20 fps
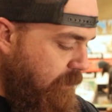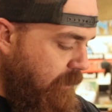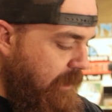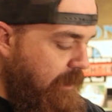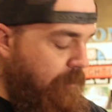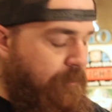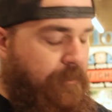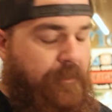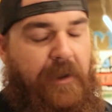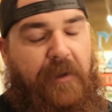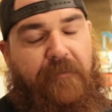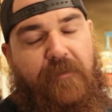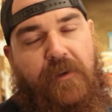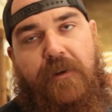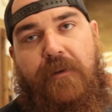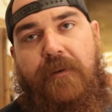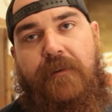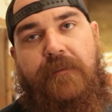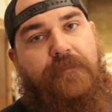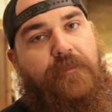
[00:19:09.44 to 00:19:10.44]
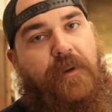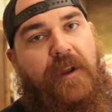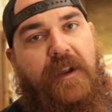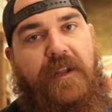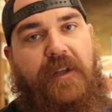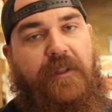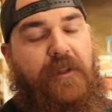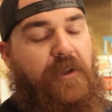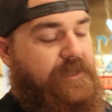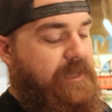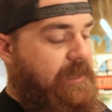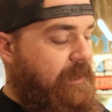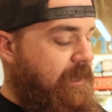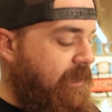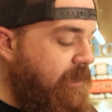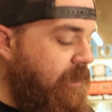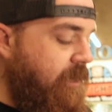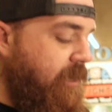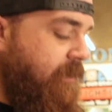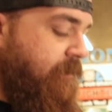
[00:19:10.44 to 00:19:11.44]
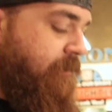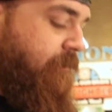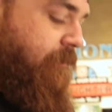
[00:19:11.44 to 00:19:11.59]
And whenever you're ready to close the lid on,